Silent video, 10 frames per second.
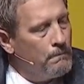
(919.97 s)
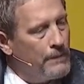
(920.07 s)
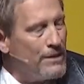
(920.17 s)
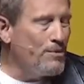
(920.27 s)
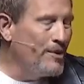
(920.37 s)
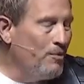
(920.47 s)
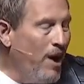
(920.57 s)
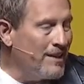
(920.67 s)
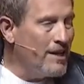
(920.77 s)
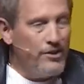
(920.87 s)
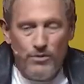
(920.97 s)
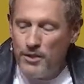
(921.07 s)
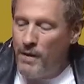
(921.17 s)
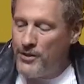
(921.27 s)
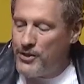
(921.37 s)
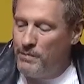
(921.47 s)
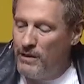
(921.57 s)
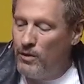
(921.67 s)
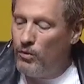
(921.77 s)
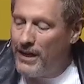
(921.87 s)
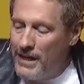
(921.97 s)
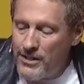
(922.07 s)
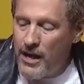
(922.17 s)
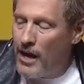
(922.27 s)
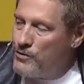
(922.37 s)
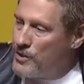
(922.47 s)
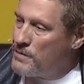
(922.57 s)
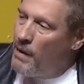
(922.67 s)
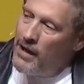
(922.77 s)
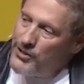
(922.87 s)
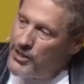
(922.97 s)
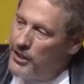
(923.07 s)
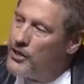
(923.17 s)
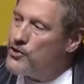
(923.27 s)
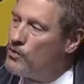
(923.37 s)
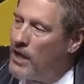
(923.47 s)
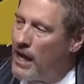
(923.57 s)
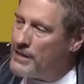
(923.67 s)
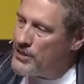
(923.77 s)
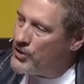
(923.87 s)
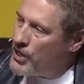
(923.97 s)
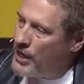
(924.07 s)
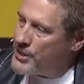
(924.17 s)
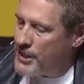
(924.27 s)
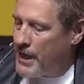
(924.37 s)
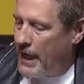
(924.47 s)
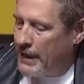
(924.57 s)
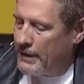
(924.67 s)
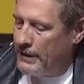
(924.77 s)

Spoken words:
That's what we want God's response to be. Well, what is God's response to the Israelites and to us today?